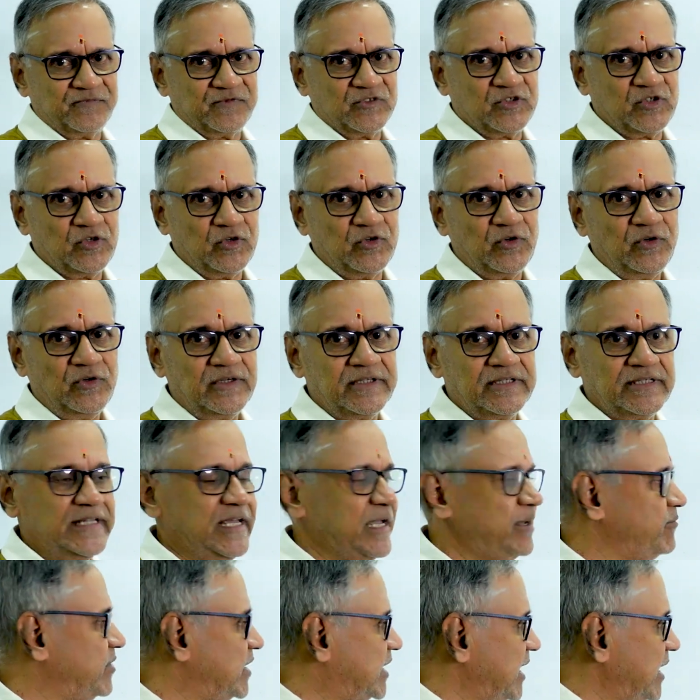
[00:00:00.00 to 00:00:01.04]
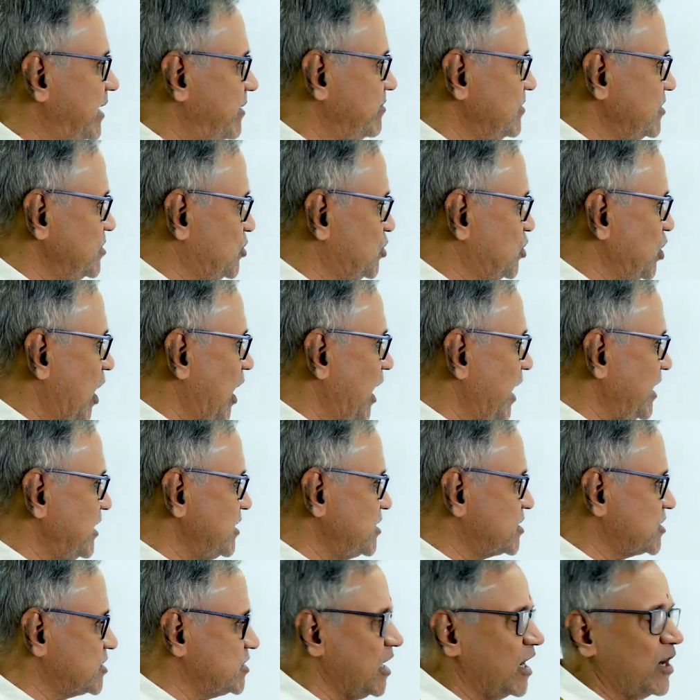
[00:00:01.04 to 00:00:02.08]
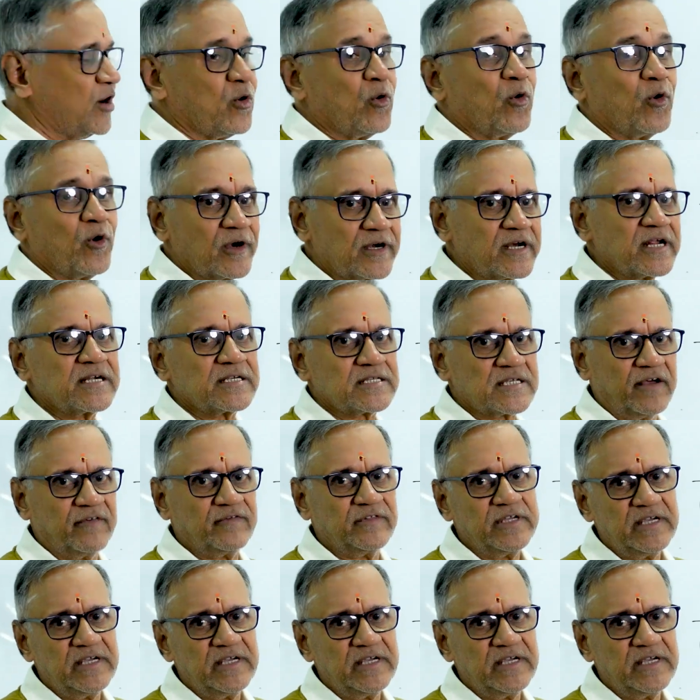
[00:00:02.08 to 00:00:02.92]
So they became joint stockholders of